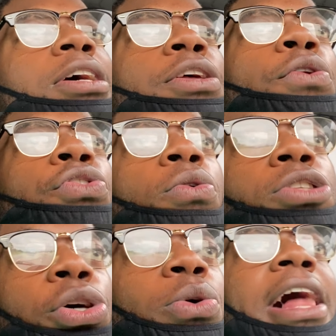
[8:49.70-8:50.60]
You threw
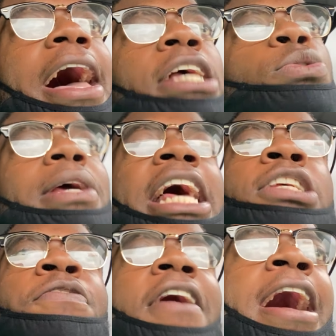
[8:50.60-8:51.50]
two last week.
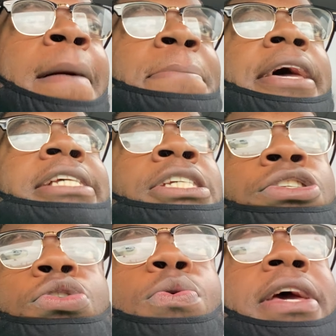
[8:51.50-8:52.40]
That's five picks
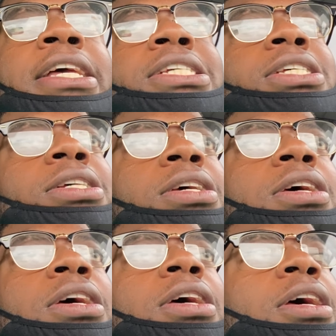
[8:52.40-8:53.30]
in 2 weeks.
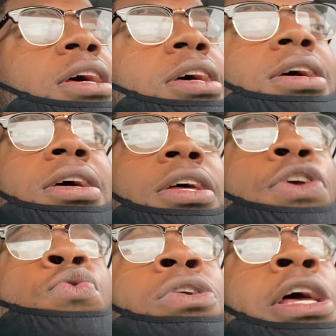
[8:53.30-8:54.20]

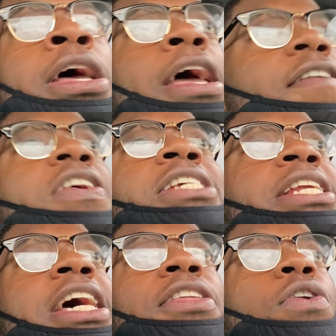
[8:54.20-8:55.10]
If it's
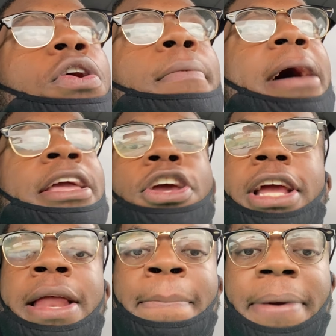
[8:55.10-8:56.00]
any other quarterback, you're
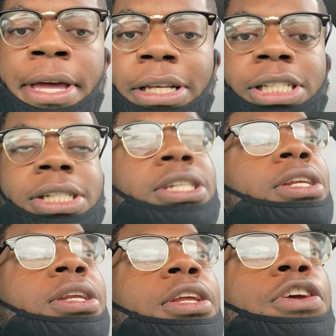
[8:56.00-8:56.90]
getting benched.
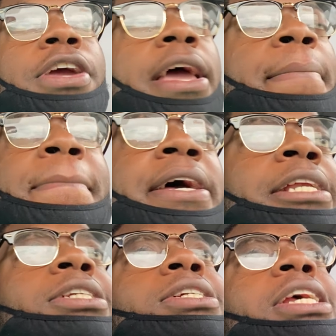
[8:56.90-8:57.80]
You're getting
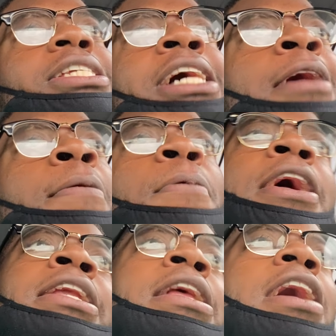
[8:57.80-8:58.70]
benched. It's time to
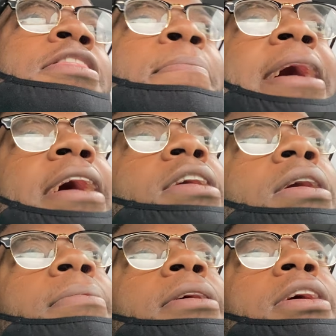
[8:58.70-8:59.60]
bring in the other
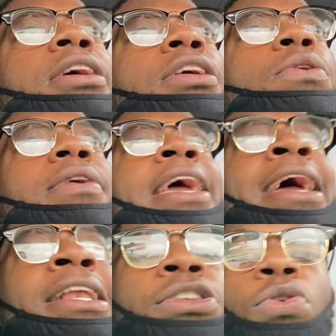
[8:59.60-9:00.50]
backup. You
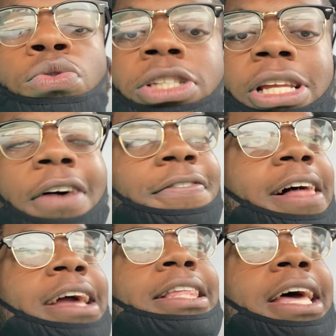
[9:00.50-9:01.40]
can't do stuff
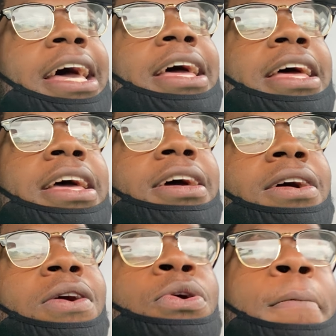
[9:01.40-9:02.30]
like that
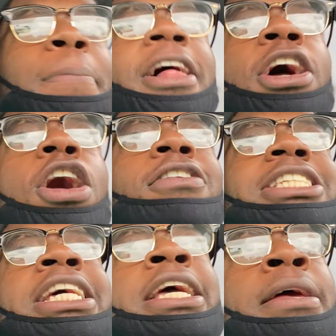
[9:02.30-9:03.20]
on a
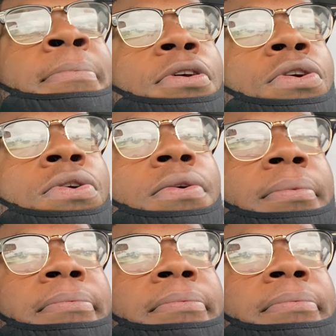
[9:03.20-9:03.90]
playoff team, bro.